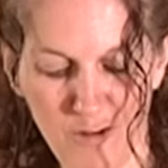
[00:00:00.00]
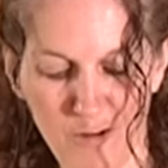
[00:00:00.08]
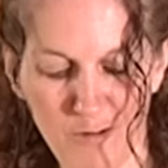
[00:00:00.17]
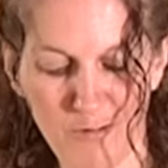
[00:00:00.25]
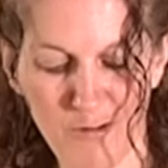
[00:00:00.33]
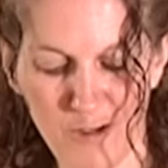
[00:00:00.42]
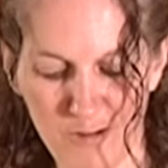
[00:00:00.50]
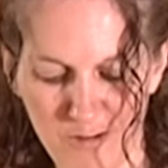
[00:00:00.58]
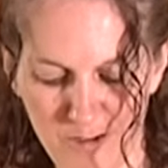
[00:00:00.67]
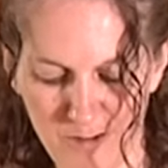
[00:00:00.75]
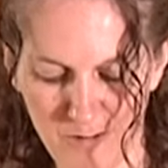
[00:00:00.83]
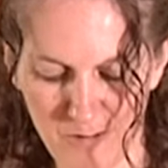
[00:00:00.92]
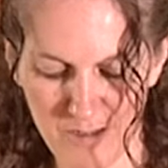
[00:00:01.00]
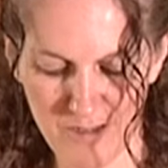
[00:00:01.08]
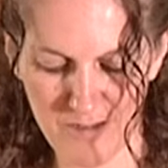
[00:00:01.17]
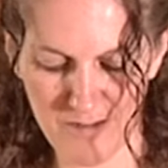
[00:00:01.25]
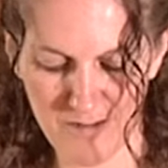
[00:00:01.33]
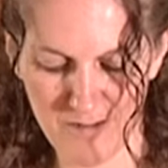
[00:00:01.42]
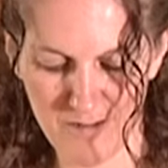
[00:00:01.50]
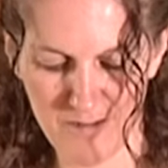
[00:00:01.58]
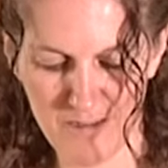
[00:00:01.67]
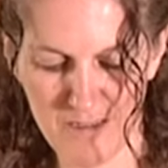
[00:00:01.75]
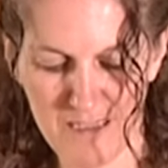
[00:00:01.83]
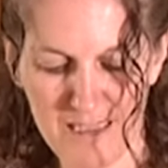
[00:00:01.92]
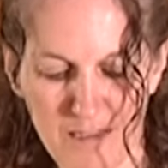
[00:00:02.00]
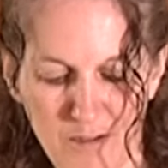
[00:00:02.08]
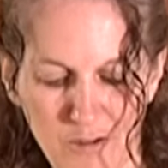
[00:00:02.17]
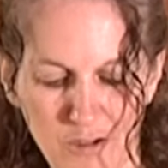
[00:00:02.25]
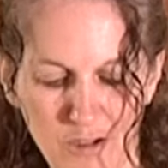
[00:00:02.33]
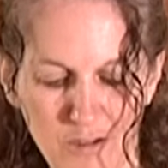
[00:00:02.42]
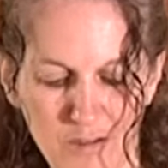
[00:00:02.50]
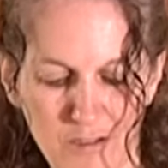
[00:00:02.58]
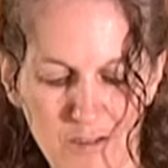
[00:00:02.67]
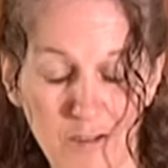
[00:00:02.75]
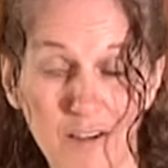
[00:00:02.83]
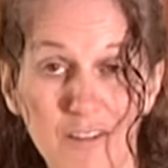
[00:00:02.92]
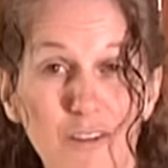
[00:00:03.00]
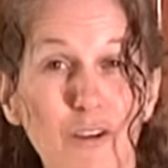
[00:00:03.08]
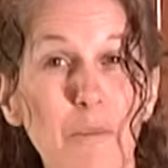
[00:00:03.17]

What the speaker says: of coconut oil, and the coconut is